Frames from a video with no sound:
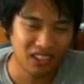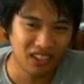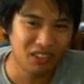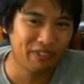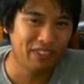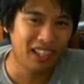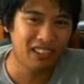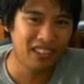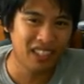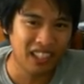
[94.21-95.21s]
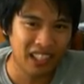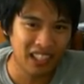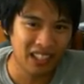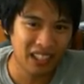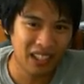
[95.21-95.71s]
There was no fighter of the
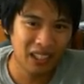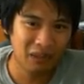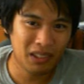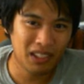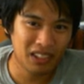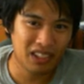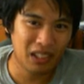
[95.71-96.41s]
night, but it was